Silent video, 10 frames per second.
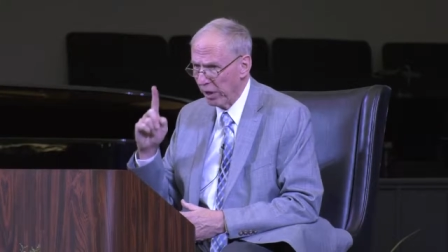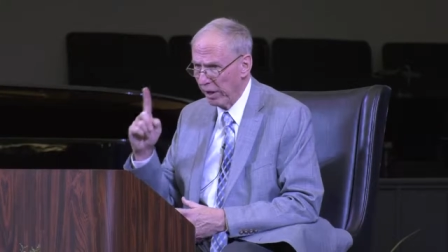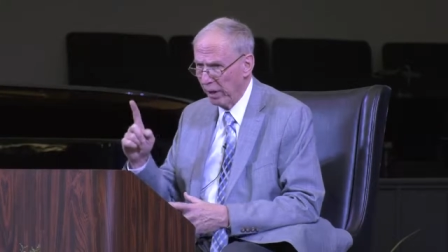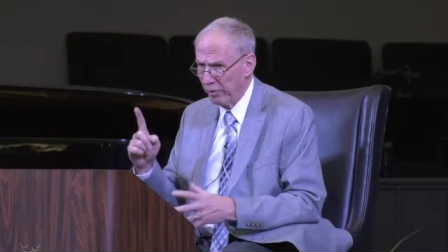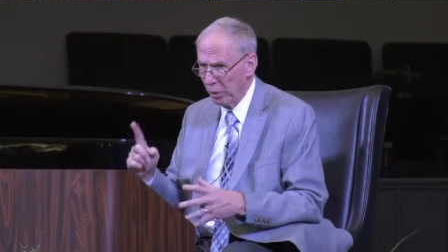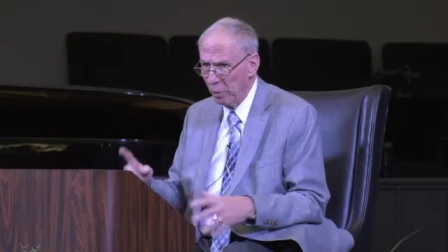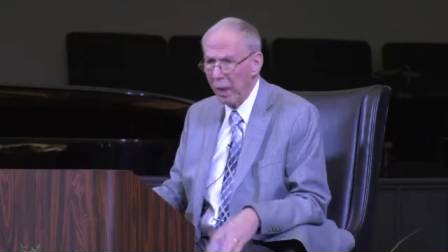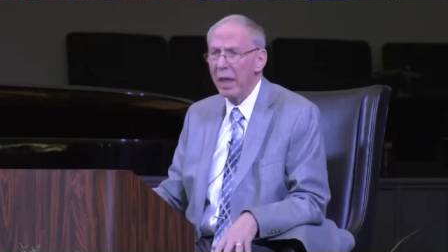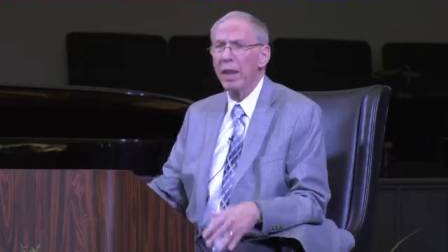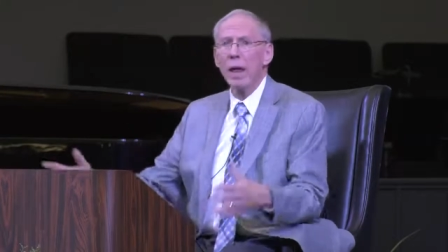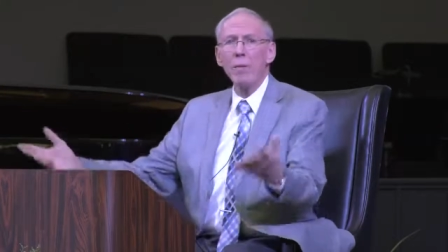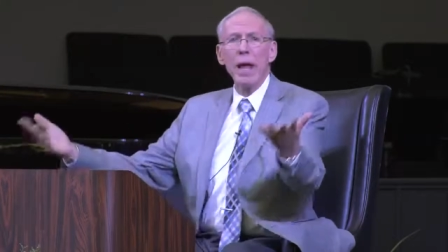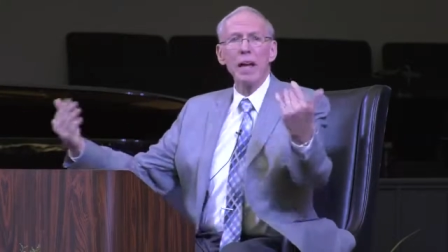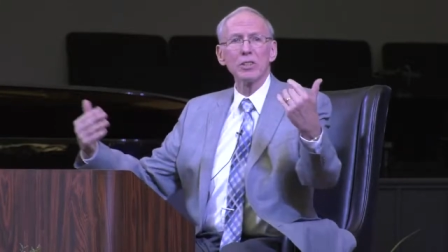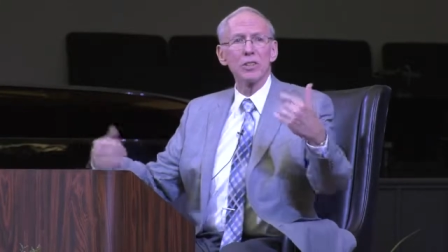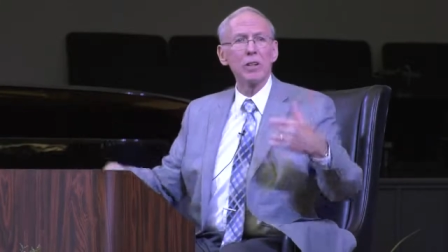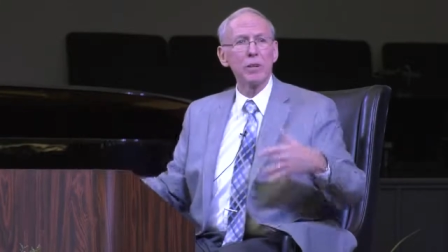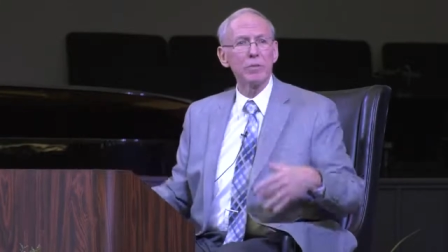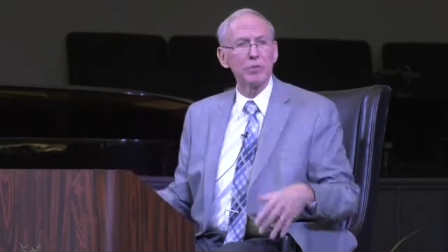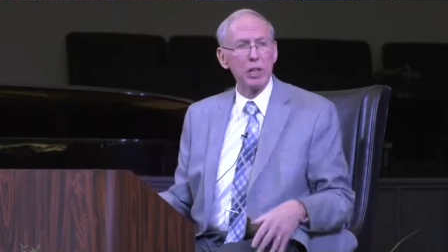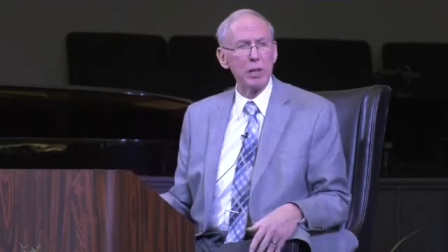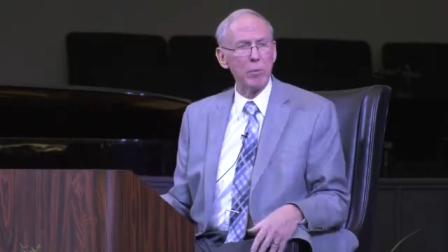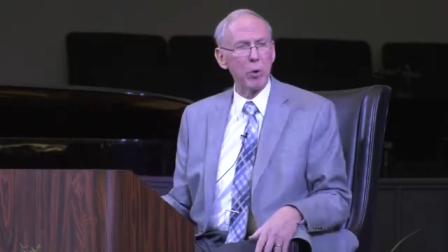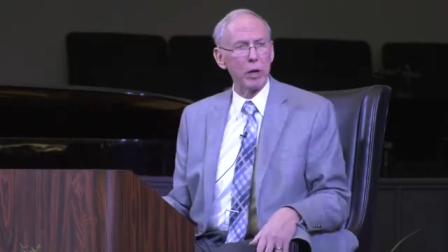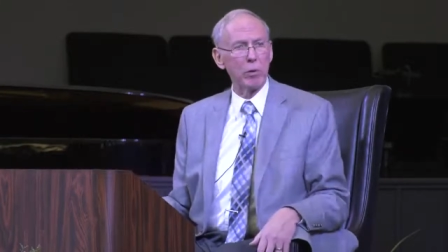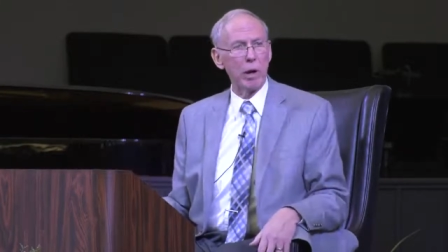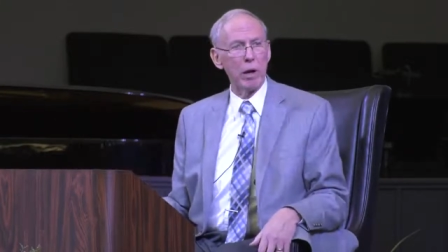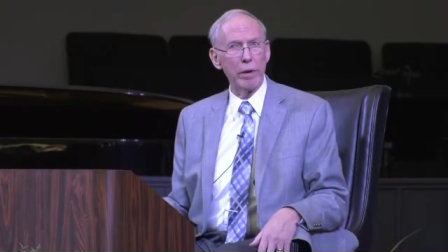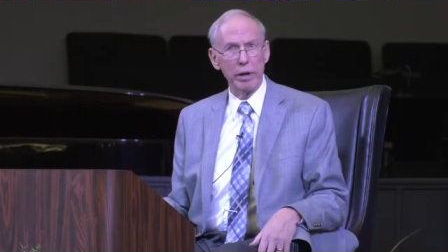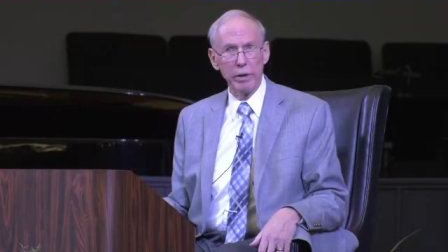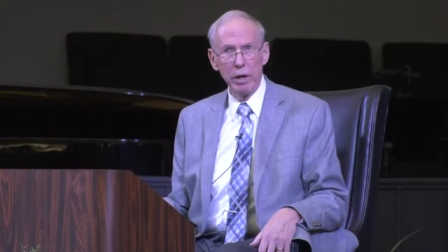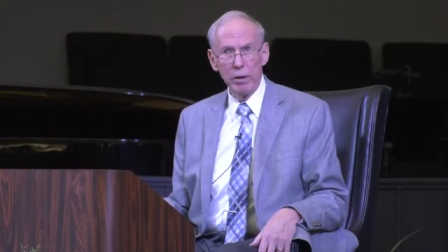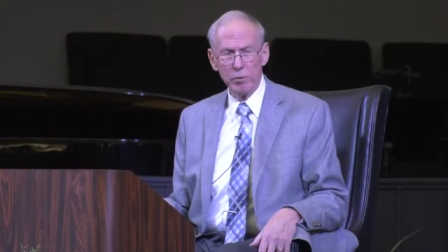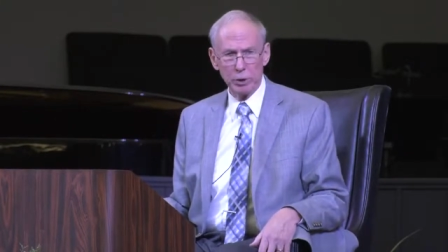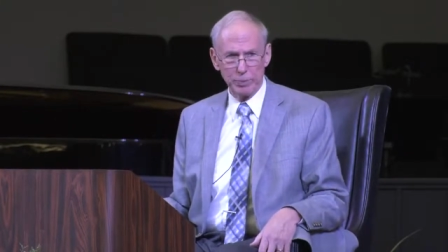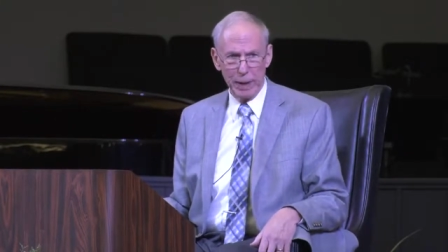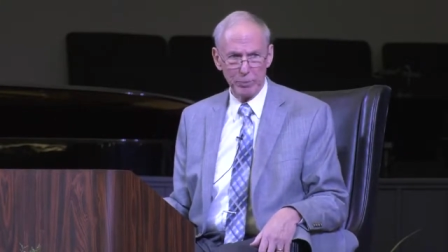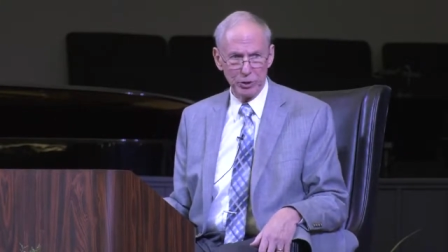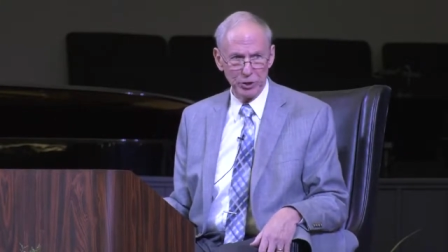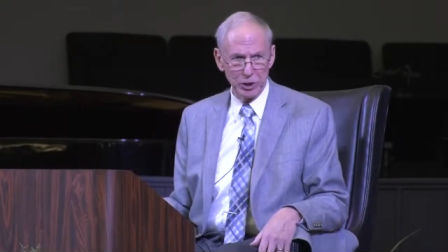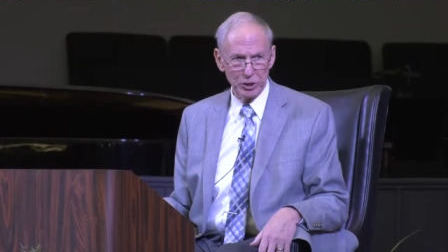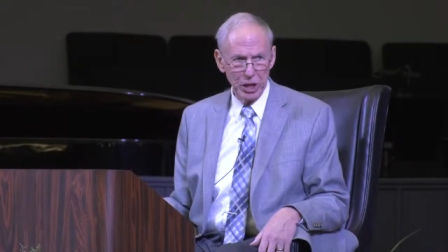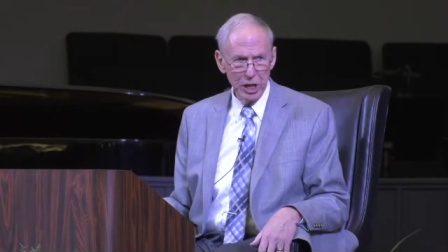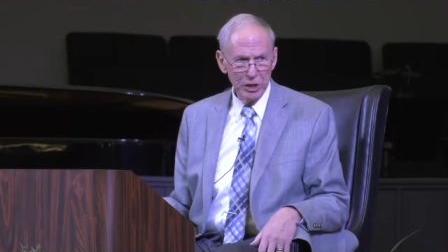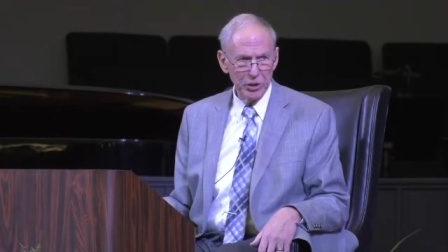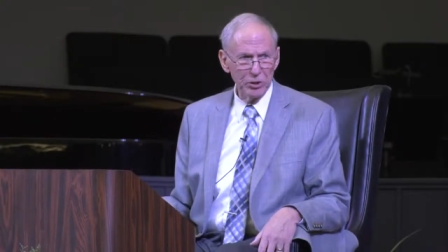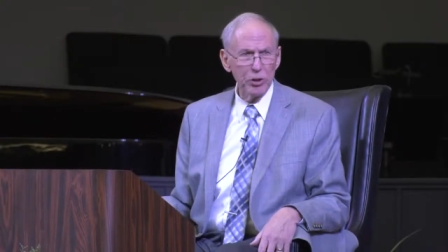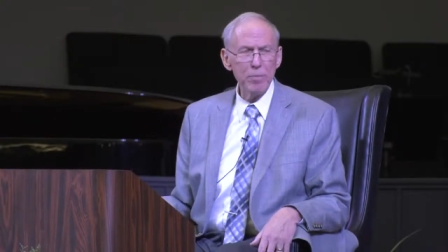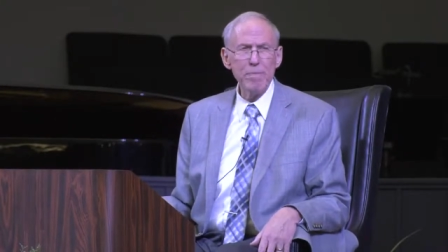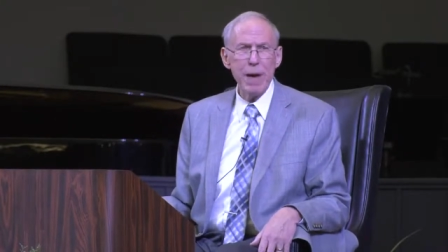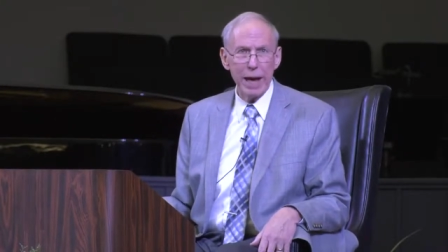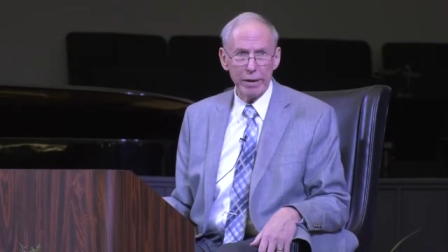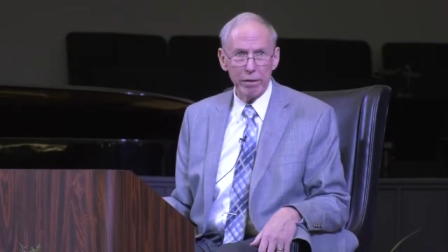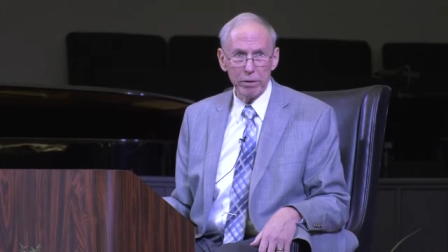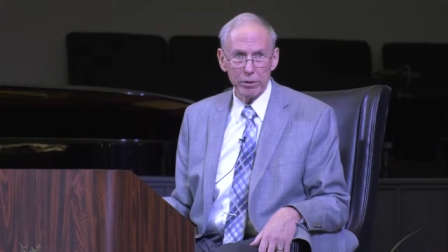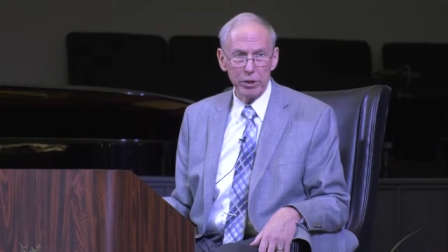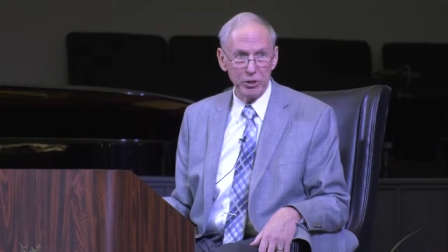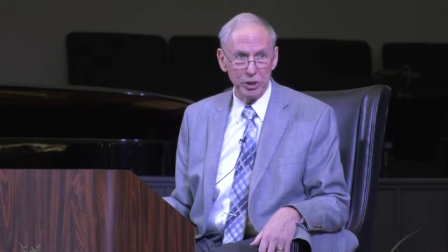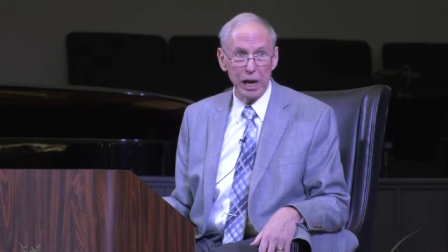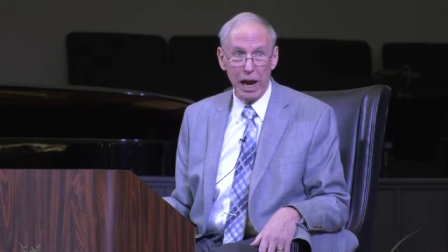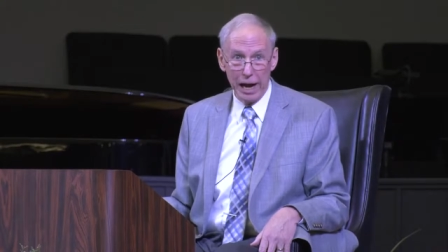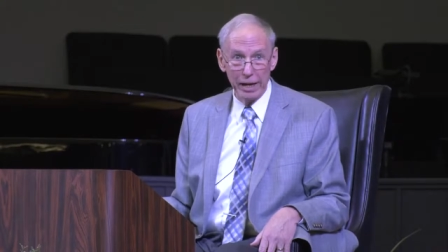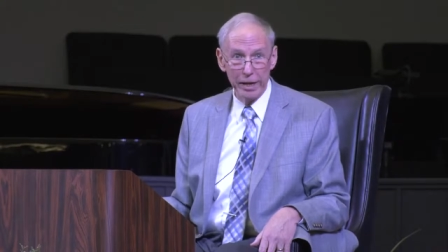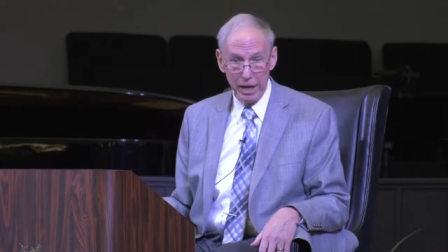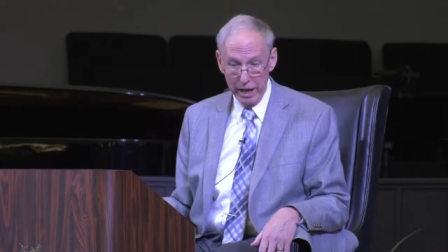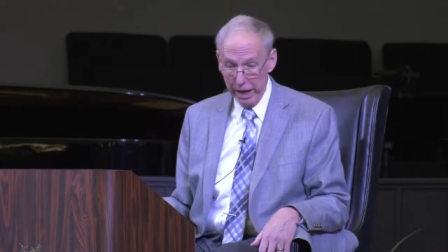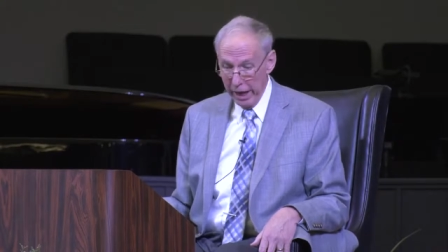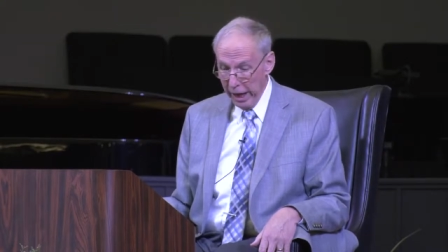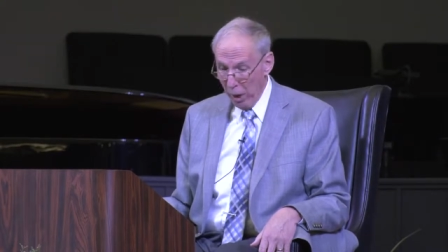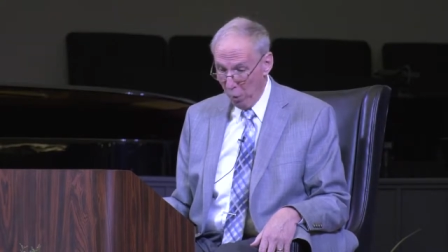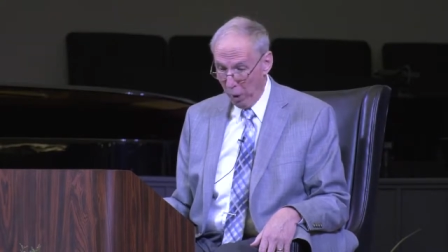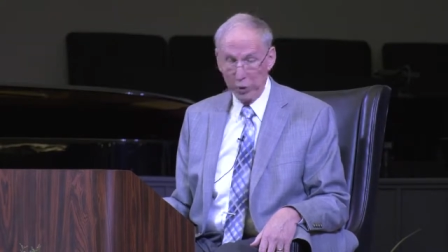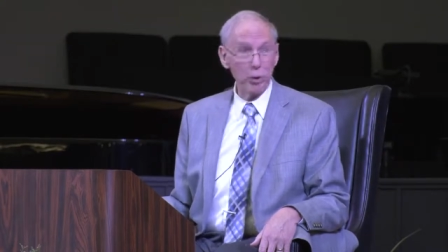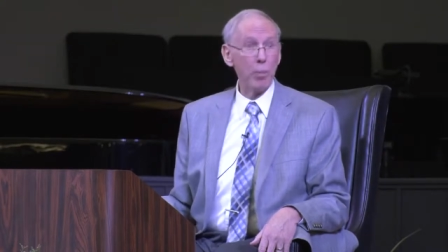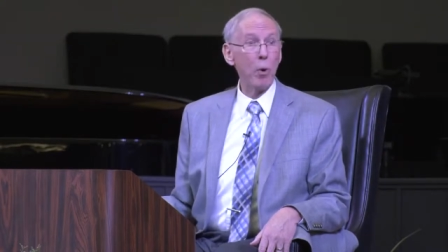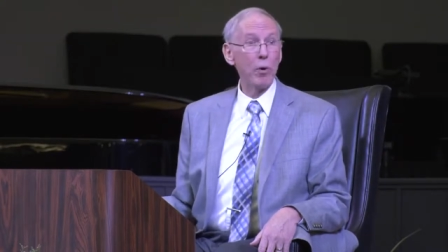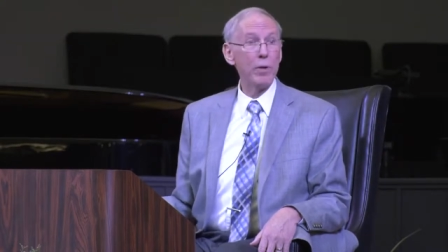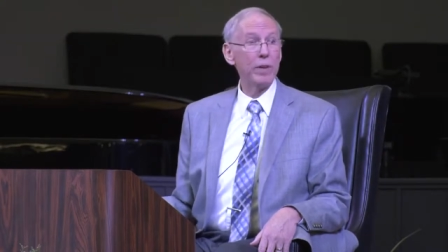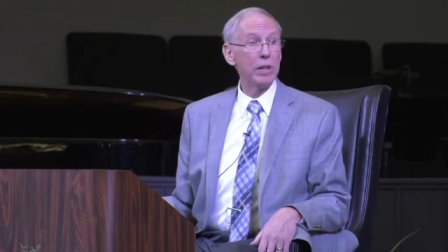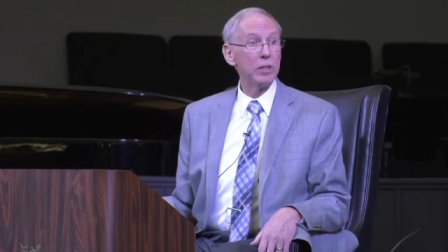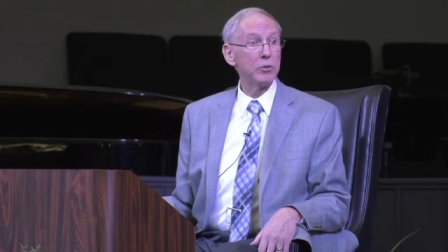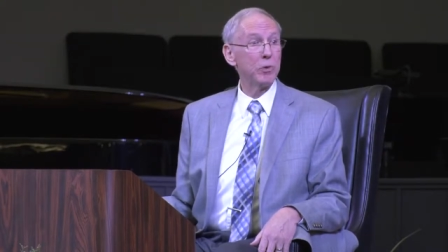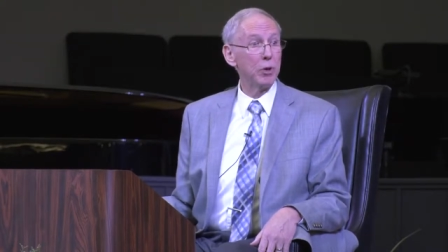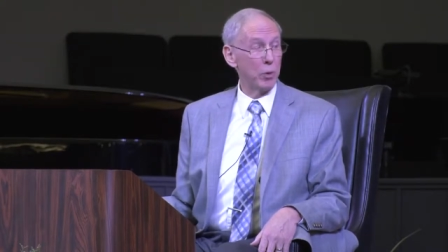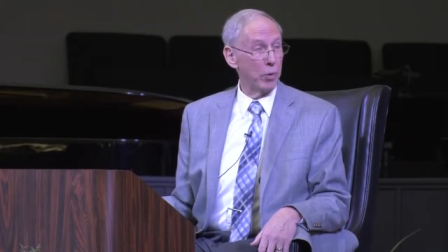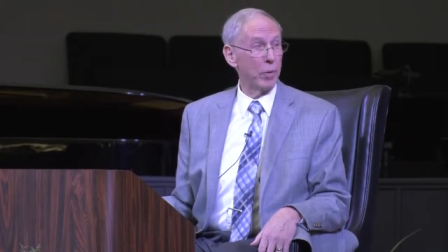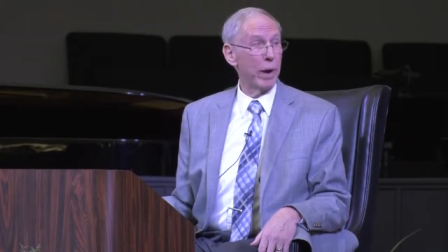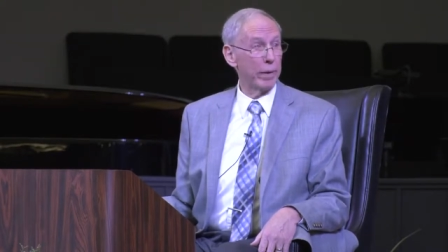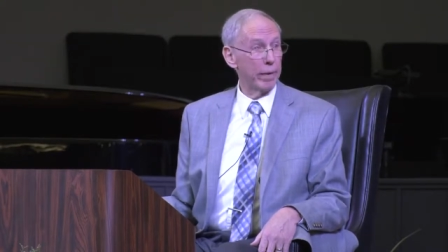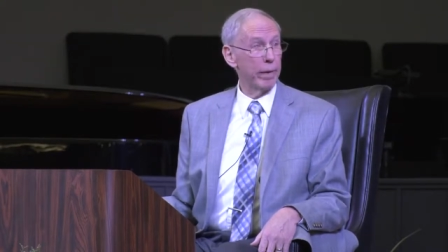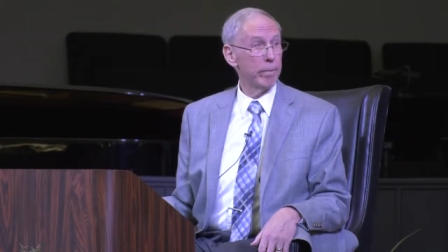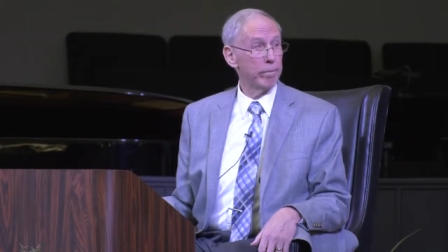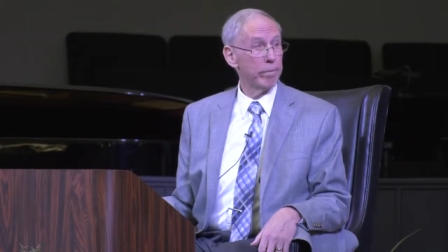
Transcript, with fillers: I love you. Let me ask the Sunday morning crowd at First Baptist Church, does it matter to God what your motive is for doing the right thing?